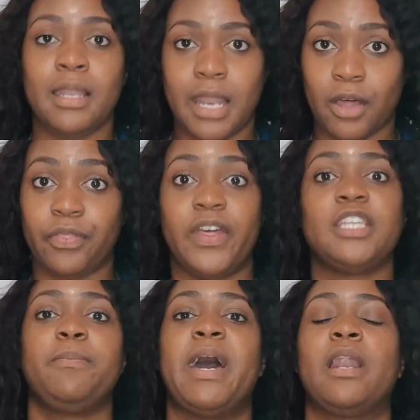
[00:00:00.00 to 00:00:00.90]
Now
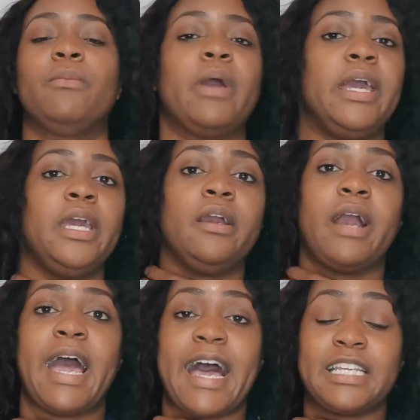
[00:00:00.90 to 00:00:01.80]
this pattern right
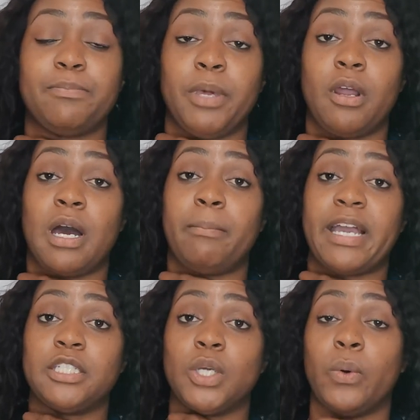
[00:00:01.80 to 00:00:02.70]
here has been on
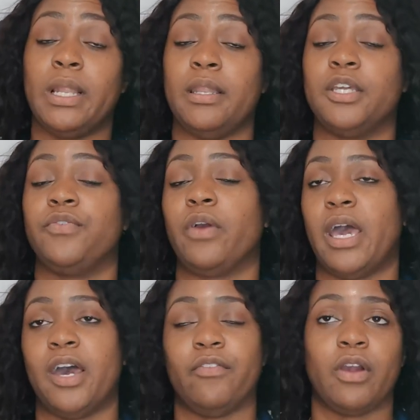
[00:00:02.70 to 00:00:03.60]
my sewing list
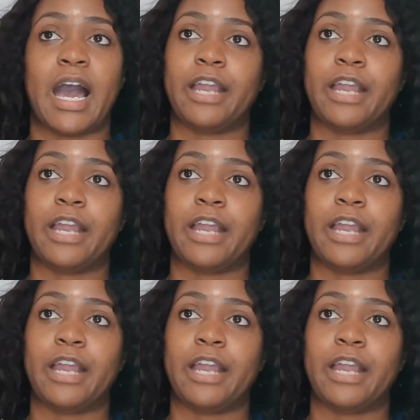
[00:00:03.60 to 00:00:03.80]
forever.